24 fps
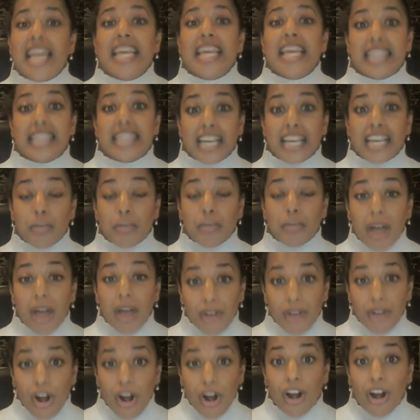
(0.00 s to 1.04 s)
think about
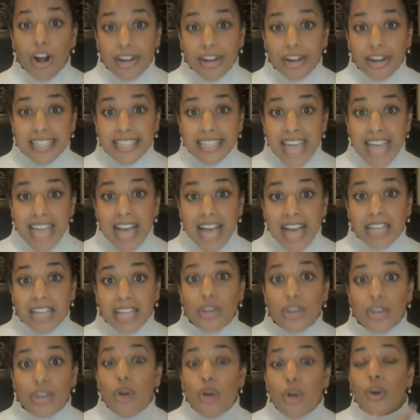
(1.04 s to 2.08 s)
a heart attack,
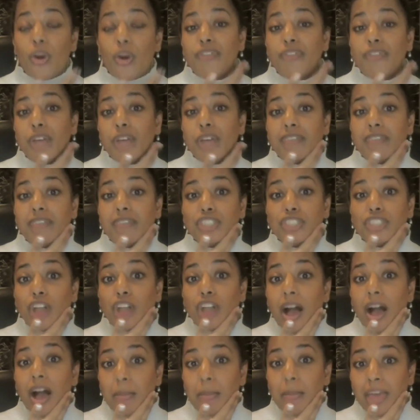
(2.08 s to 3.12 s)
or if you have
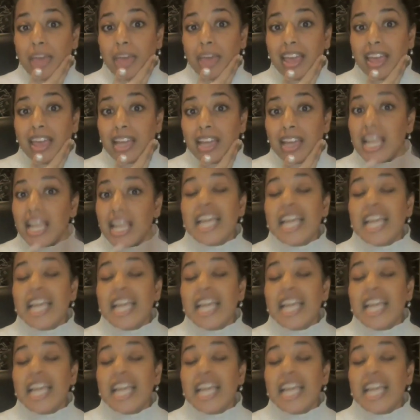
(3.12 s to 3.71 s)
jaw pain,